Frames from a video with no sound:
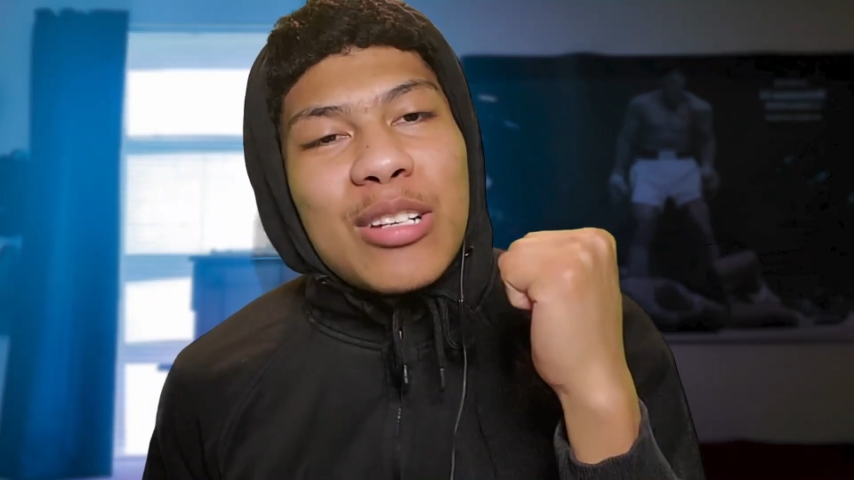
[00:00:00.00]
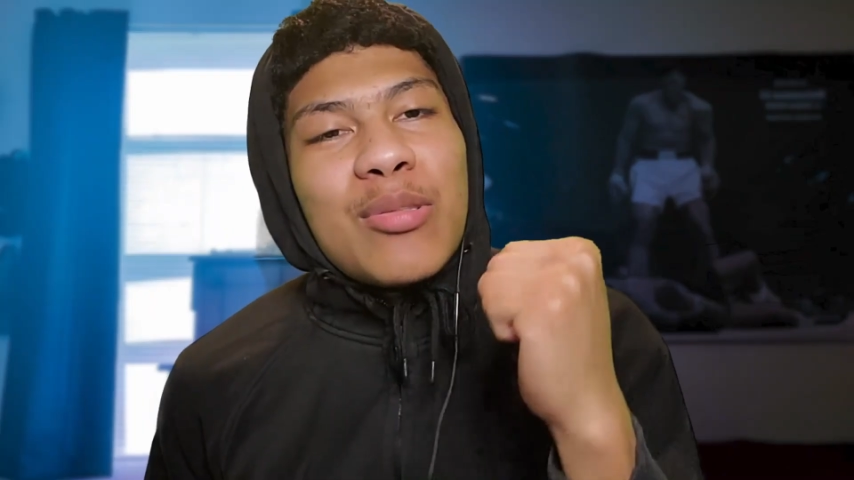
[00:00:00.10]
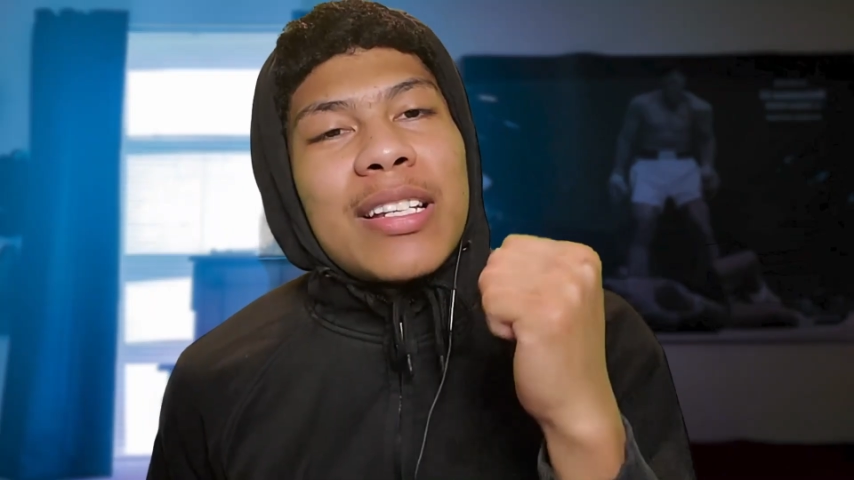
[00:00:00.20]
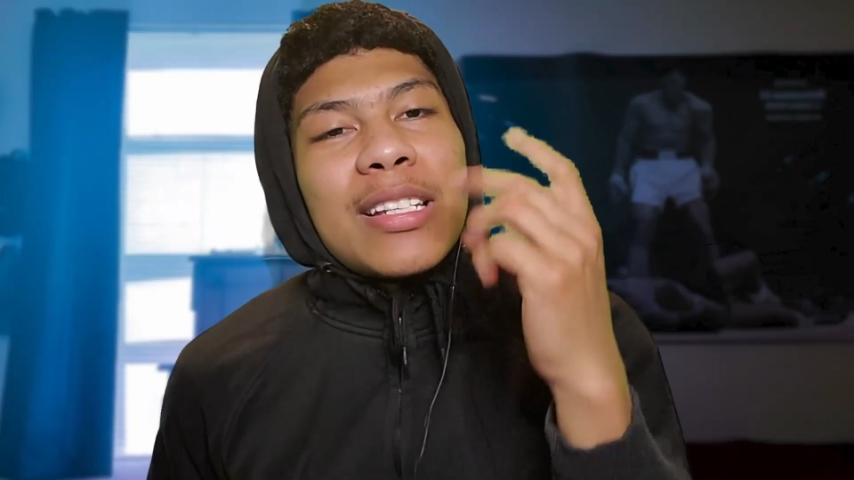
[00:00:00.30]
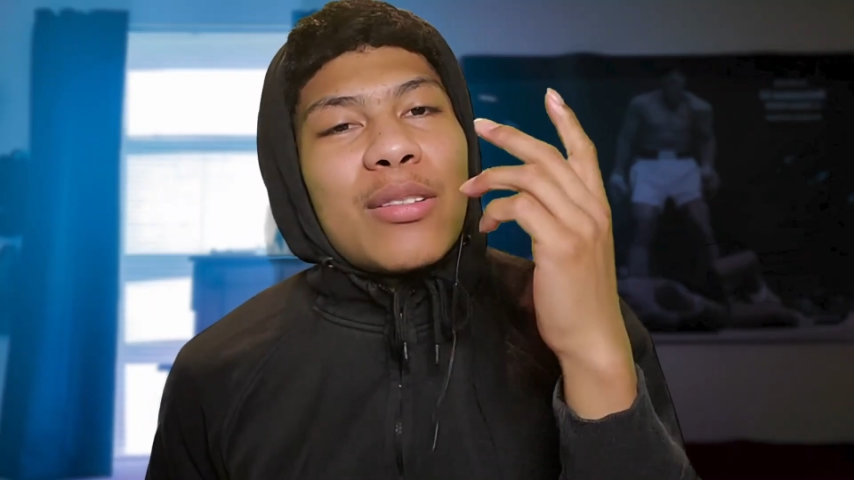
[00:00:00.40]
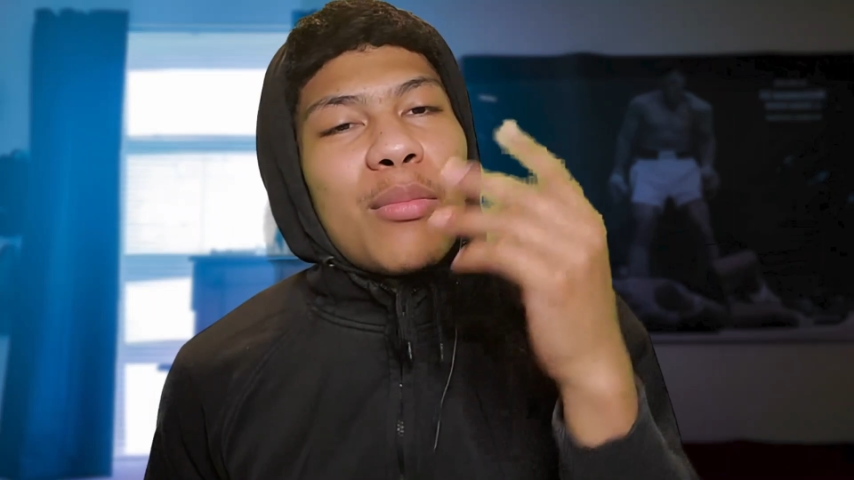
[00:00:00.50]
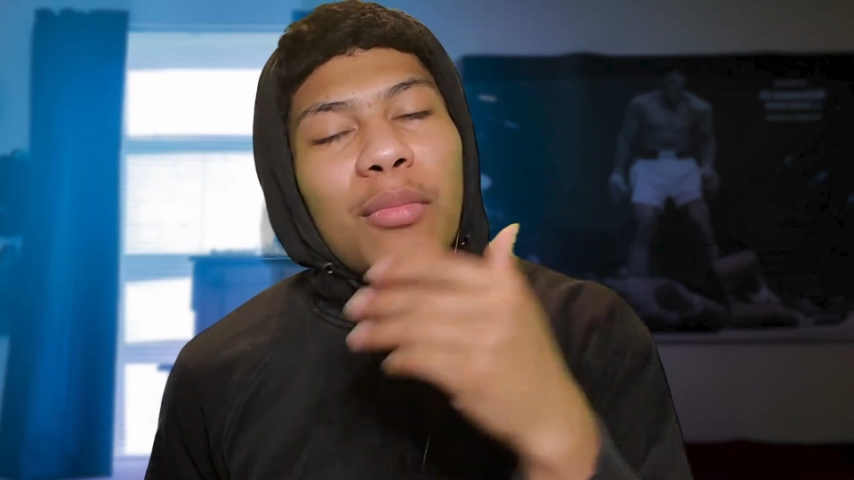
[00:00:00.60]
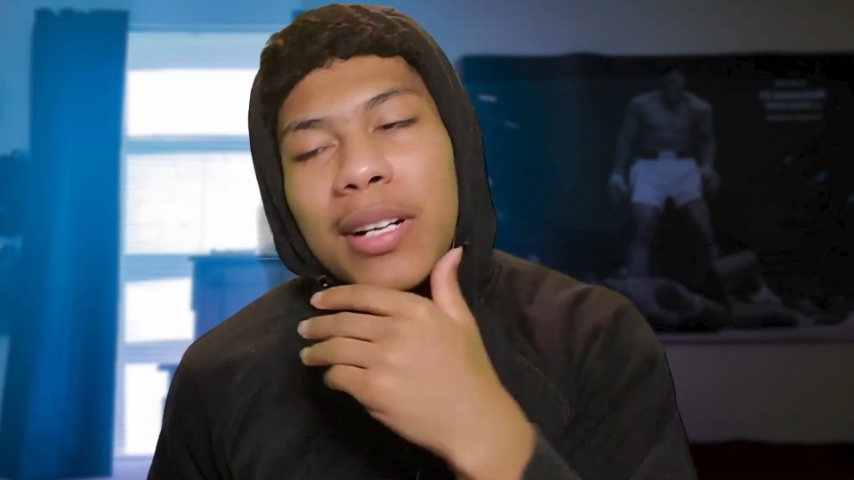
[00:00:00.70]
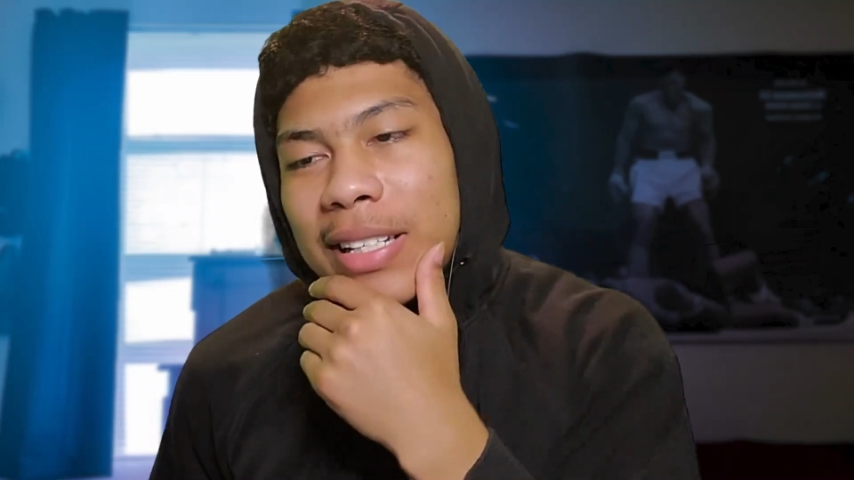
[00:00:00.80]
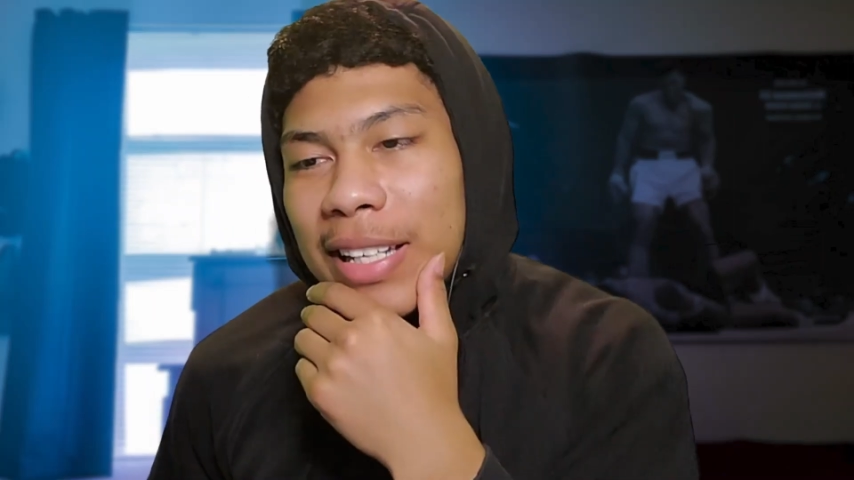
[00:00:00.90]
these in the
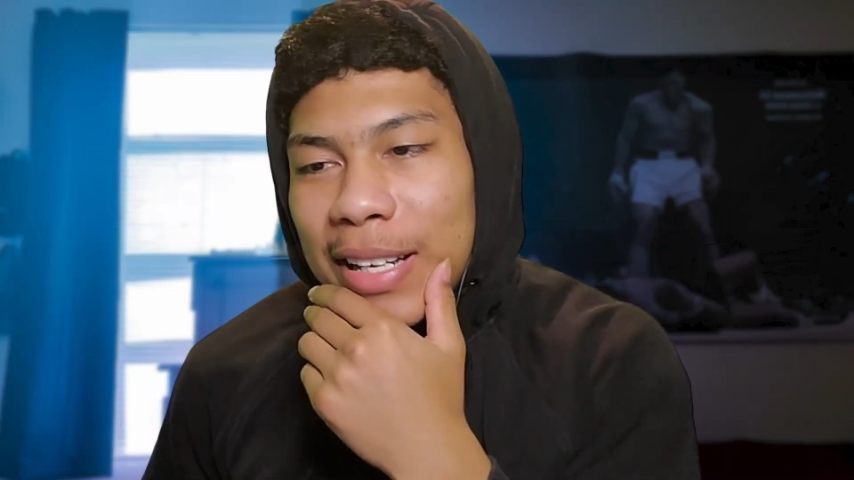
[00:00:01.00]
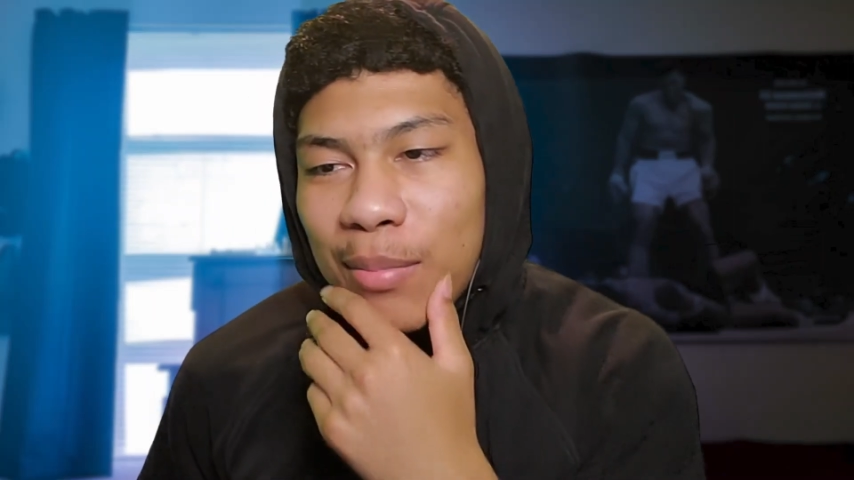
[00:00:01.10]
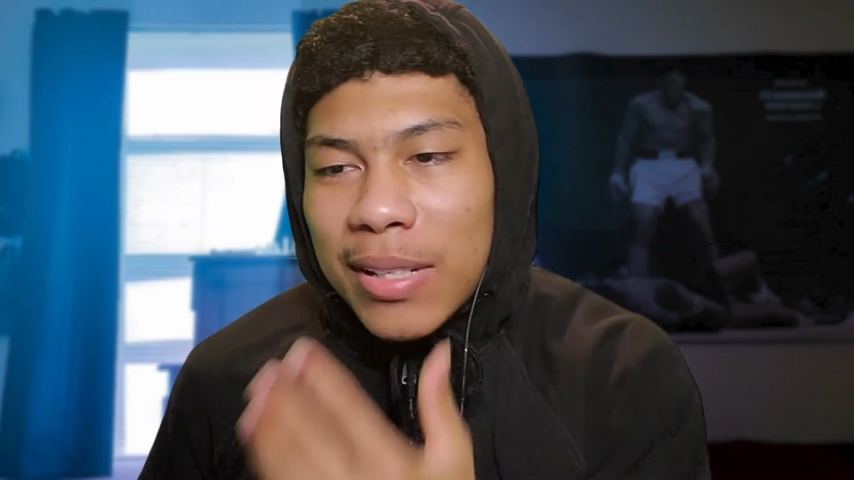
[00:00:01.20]
morning time,